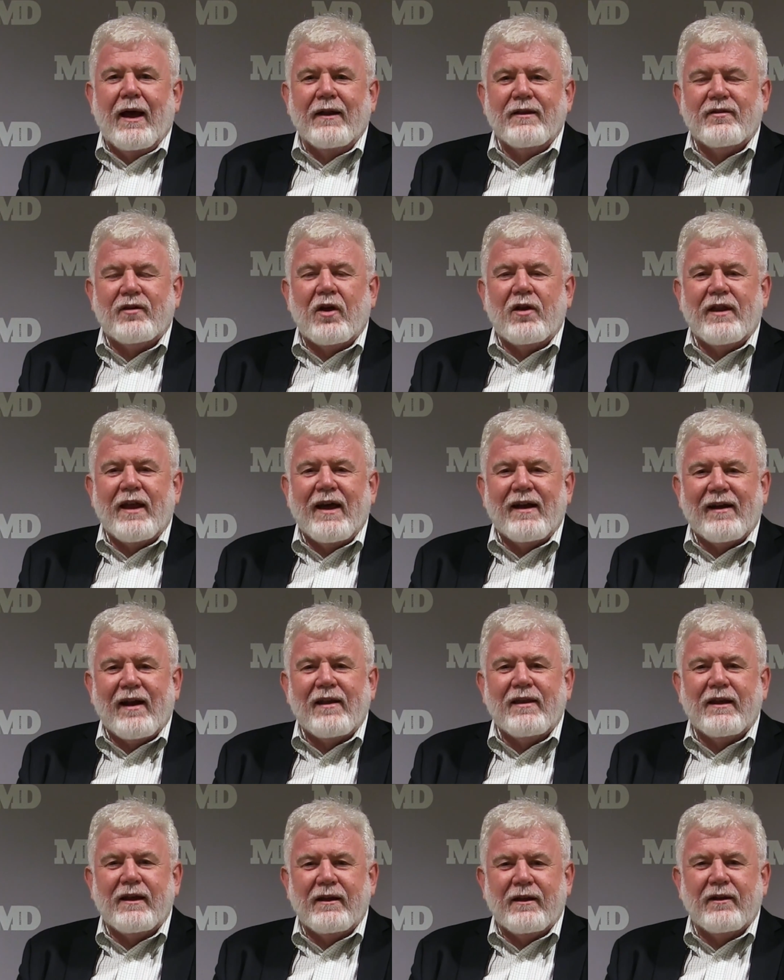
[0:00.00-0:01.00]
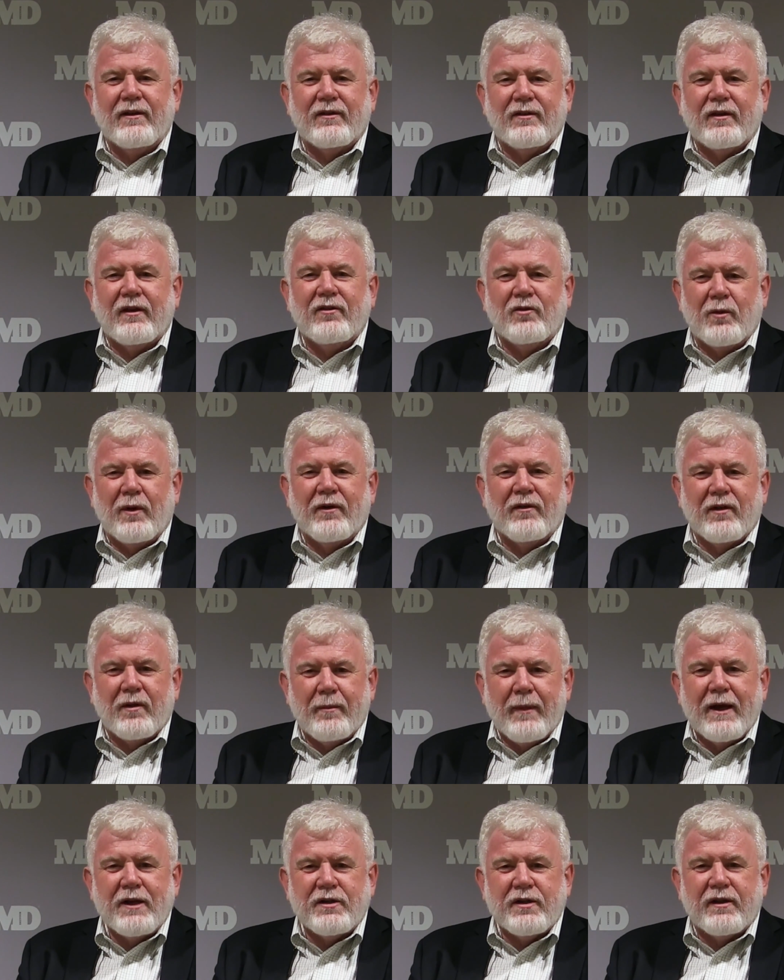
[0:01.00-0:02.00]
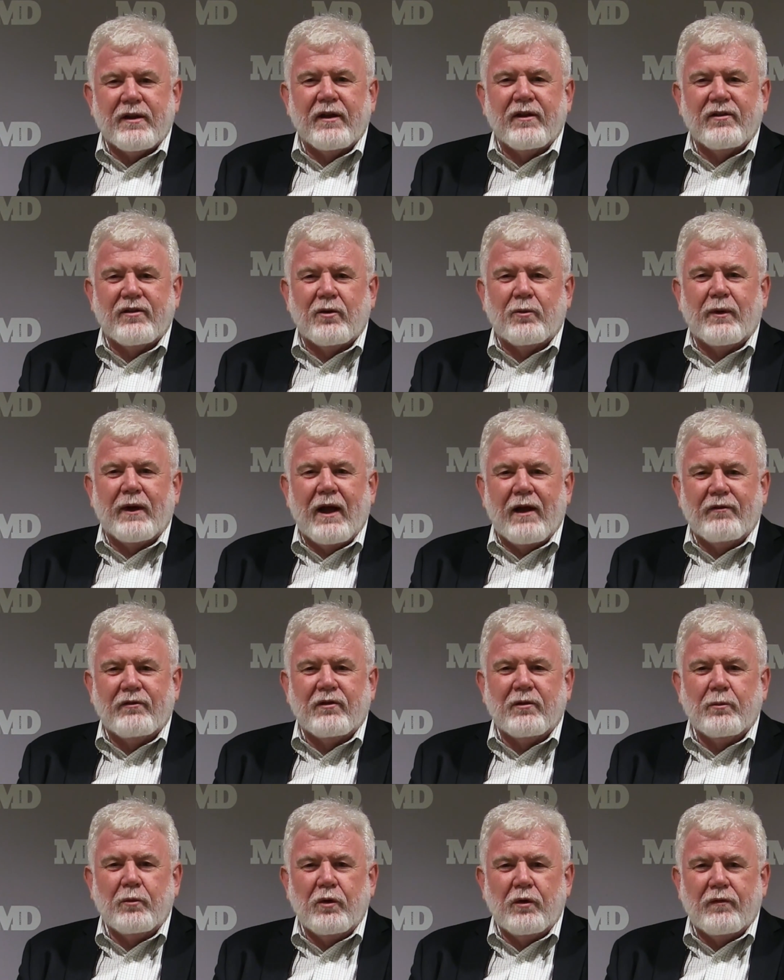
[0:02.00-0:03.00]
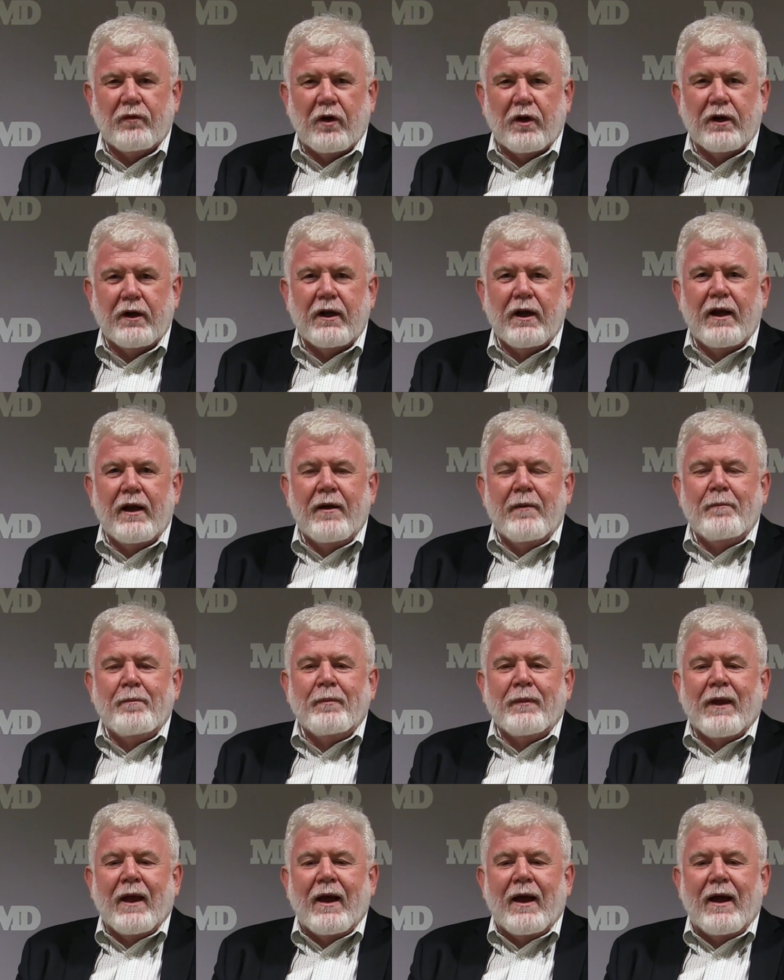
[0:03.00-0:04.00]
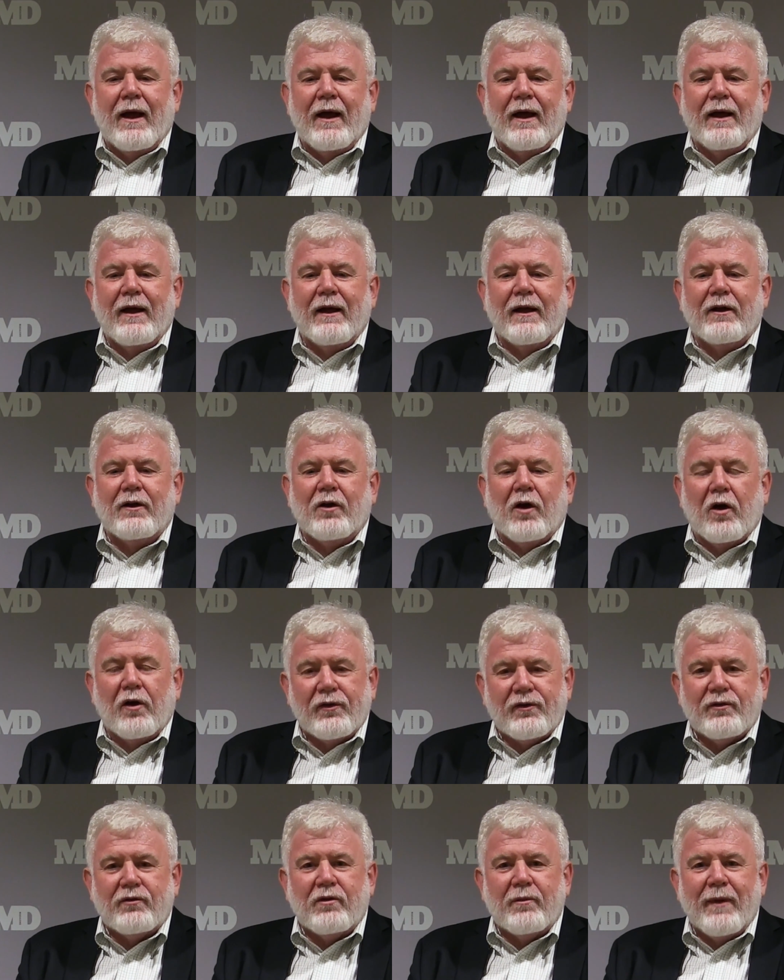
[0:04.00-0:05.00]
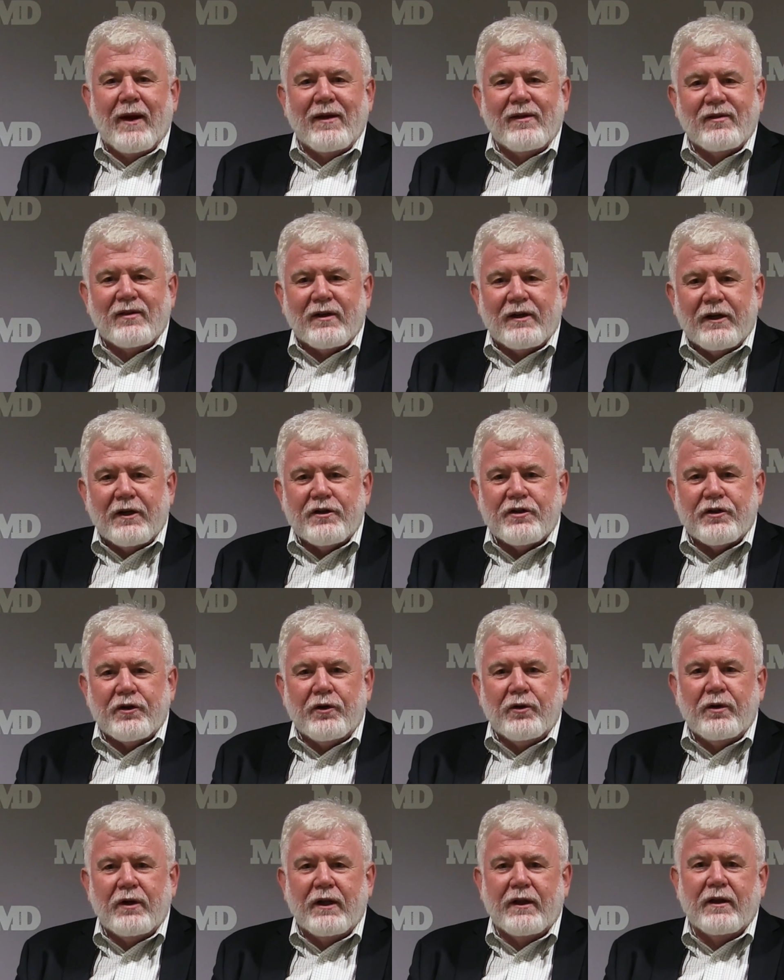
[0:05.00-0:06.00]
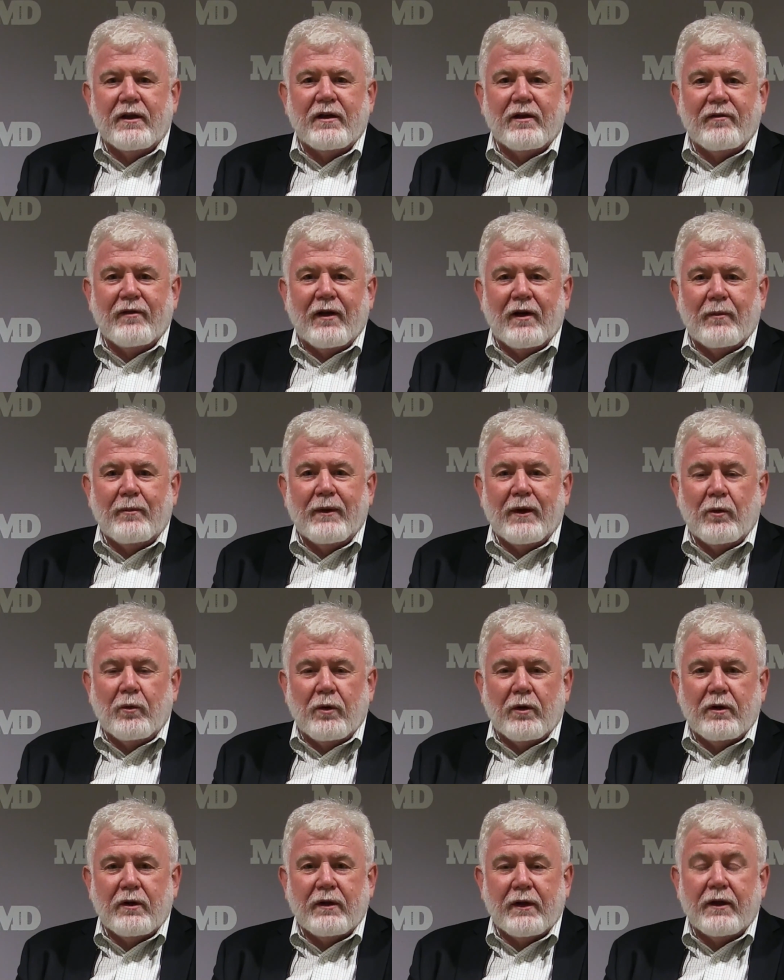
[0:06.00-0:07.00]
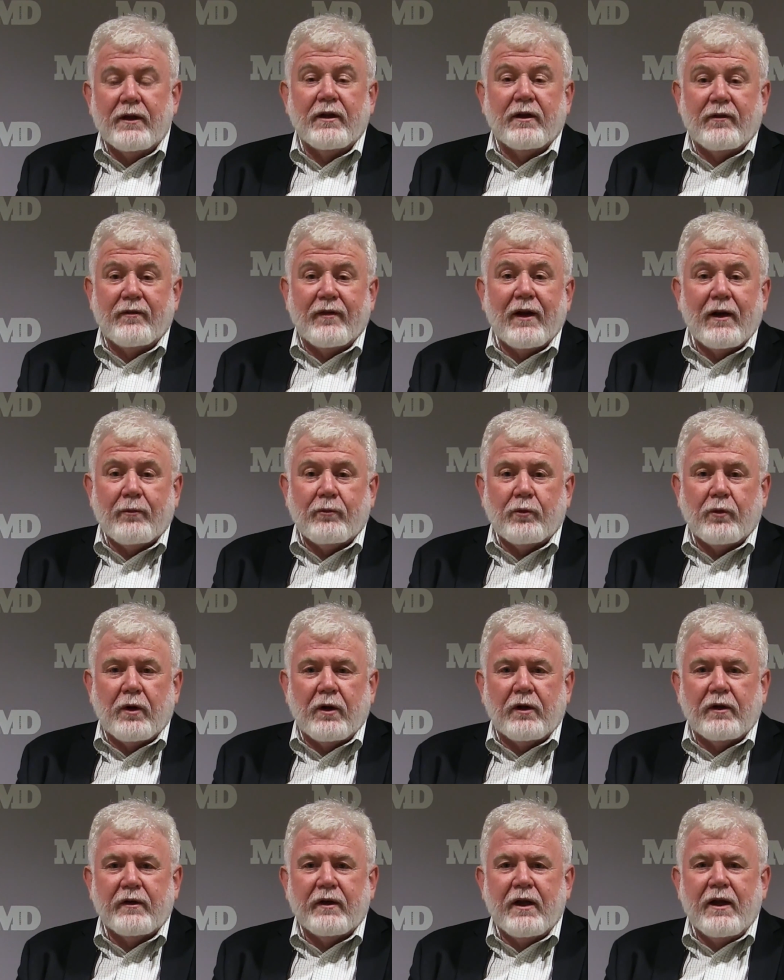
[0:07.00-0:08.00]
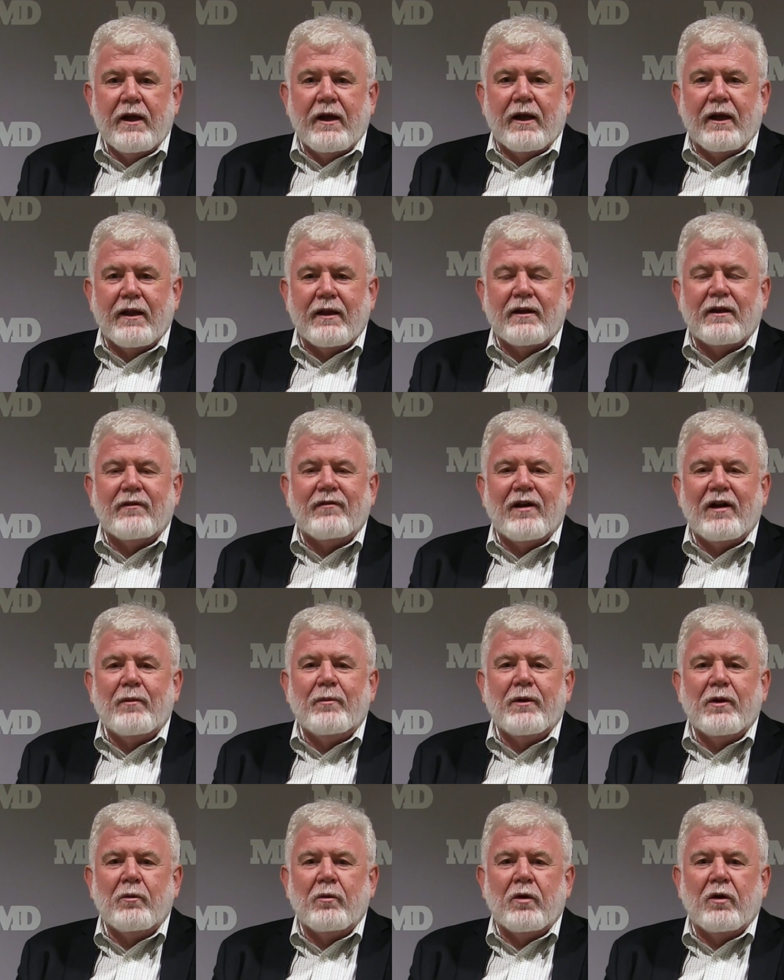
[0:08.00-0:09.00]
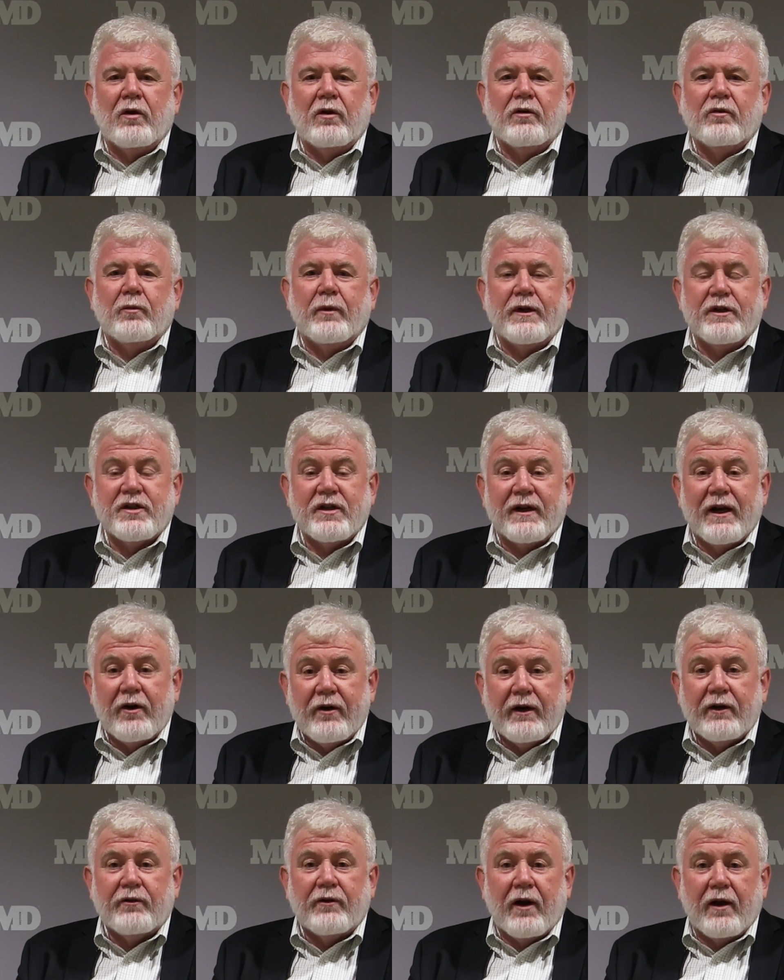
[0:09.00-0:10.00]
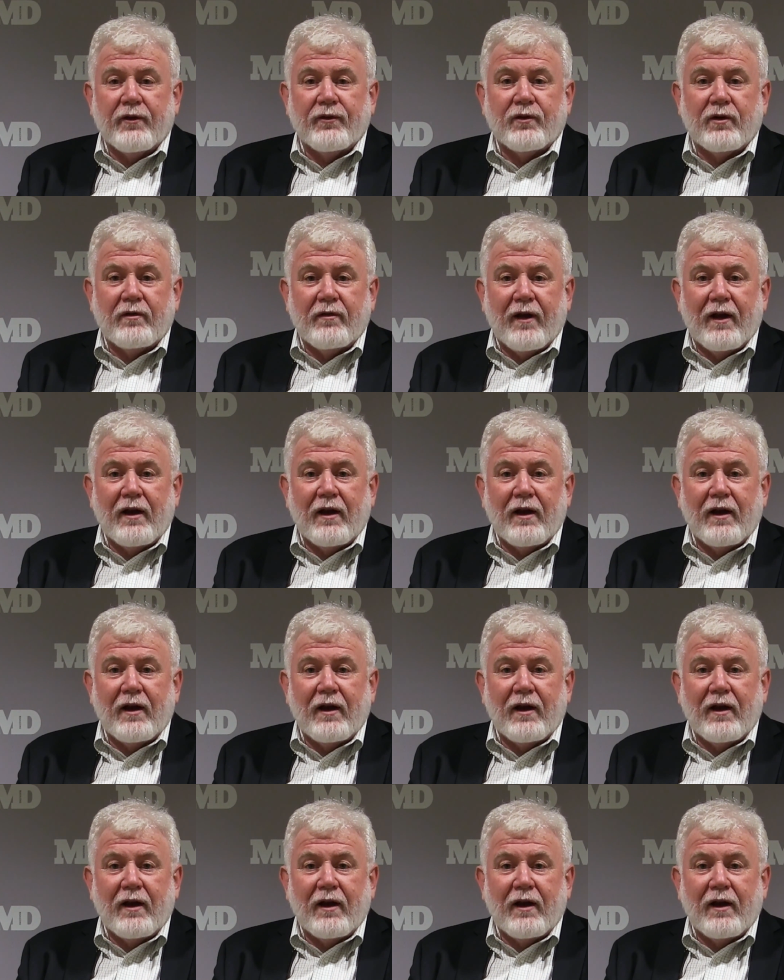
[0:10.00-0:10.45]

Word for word: And so that, I think, is, is one of the major things that we have to move on. Uh, cost remains an issue in the developing world, in the developed world. In the developing world where generic drugs are